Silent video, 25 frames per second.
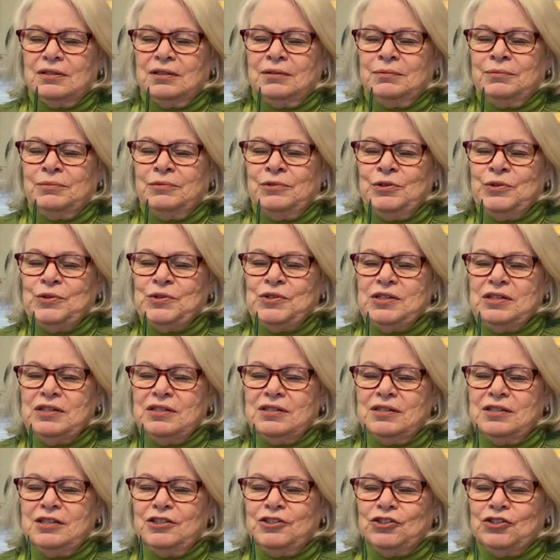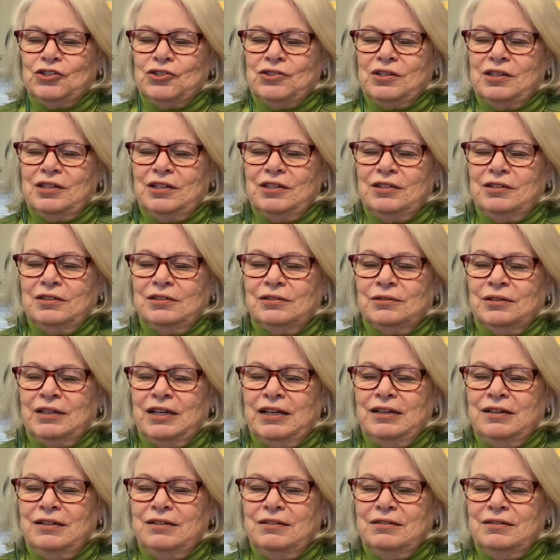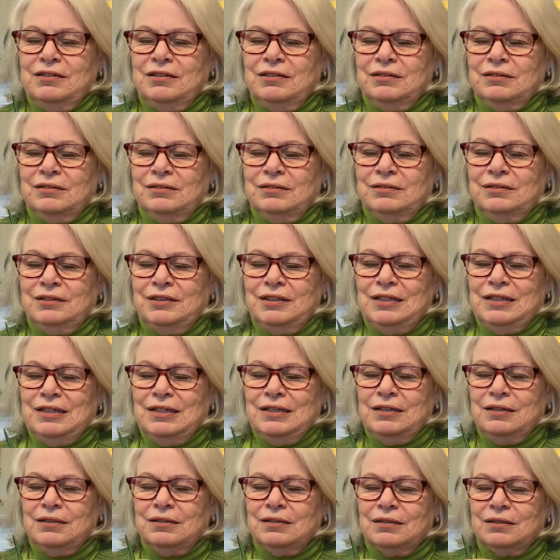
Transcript: losing stitches here. Hang on. Ah.